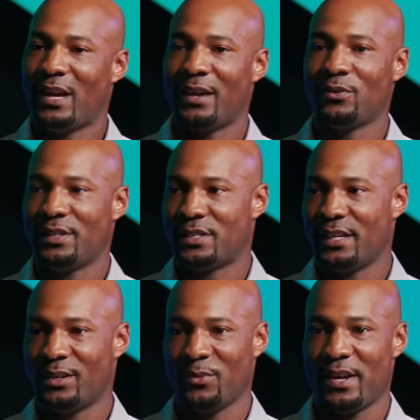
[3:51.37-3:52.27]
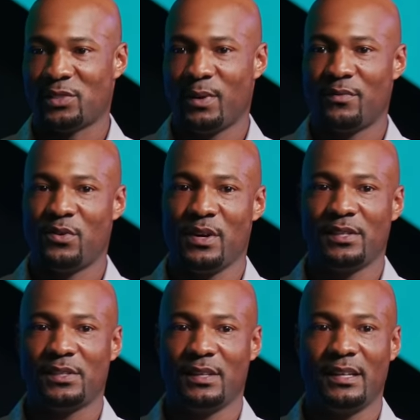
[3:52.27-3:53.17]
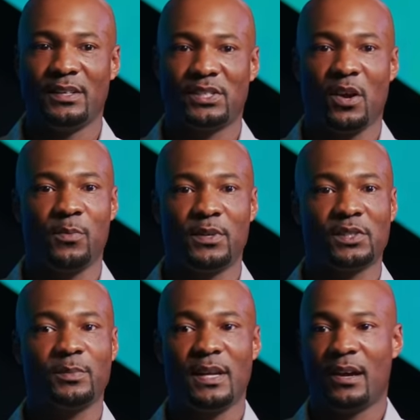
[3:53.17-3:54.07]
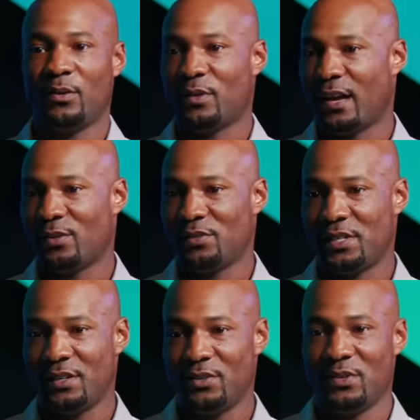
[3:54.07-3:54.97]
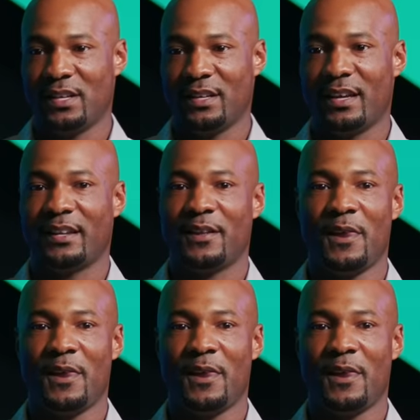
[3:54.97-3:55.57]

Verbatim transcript: I don't intend to raise my voice unless y'all push me. I don't, I don't intend to do none of that.